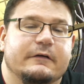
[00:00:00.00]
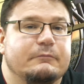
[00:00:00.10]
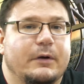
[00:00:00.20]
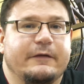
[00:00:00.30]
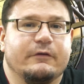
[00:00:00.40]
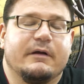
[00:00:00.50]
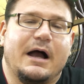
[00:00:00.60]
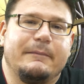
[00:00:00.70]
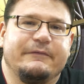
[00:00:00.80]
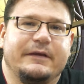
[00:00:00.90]
of Brainstorm
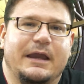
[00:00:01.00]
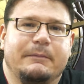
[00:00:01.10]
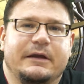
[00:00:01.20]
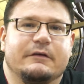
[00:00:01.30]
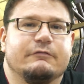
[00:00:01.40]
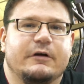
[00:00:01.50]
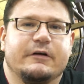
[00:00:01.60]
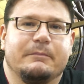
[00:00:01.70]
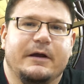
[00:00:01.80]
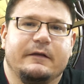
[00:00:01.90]
Comics and Gaming in
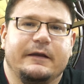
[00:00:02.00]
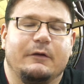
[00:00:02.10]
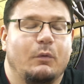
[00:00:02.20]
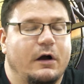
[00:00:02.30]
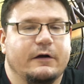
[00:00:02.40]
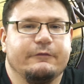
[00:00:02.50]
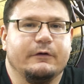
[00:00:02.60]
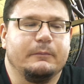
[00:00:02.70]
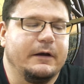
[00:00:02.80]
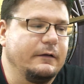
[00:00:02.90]
Frederick, Maryland and
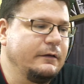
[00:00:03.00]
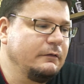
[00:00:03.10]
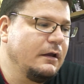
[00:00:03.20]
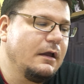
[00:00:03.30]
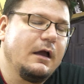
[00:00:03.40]
Walkersville, Maryland.